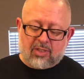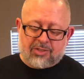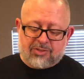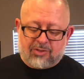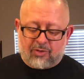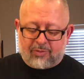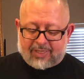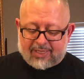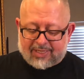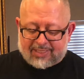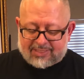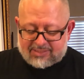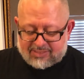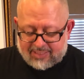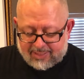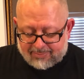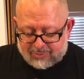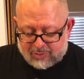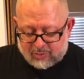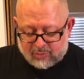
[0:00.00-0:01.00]
So getting
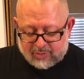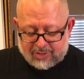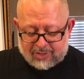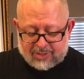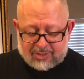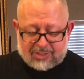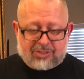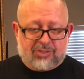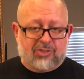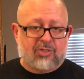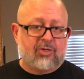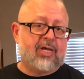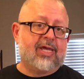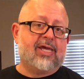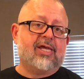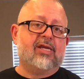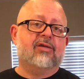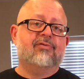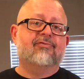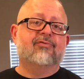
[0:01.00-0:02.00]
sub 200 is
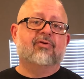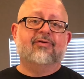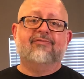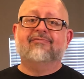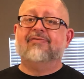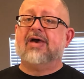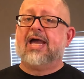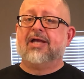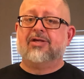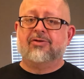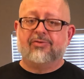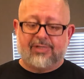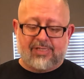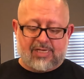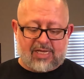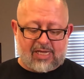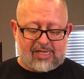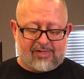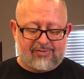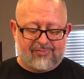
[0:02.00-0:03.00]
great for a factory
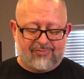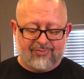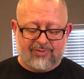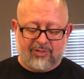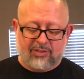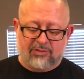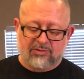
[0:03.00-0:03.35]
knife.